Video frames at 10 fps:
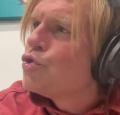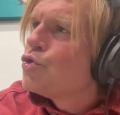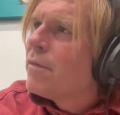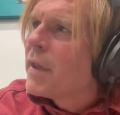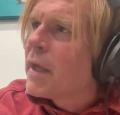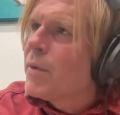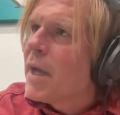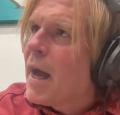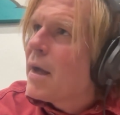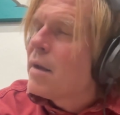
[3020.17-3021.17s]
I feel like we
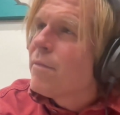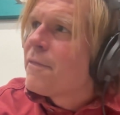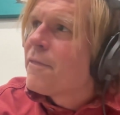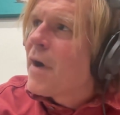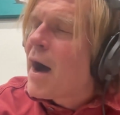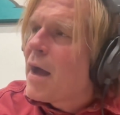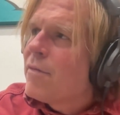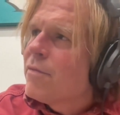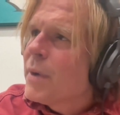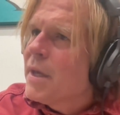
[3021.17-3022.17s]
had
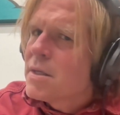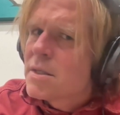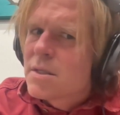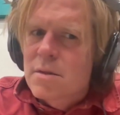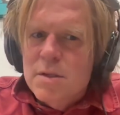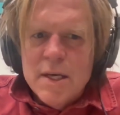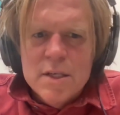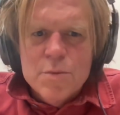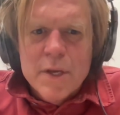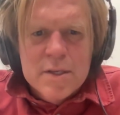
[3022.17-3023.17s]
5 weeks,
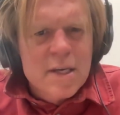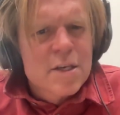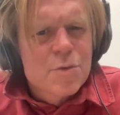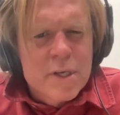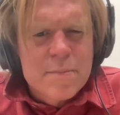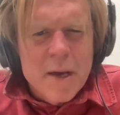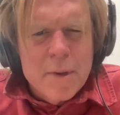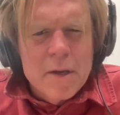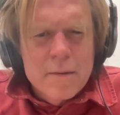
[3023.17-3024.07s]
6 weeks maybe.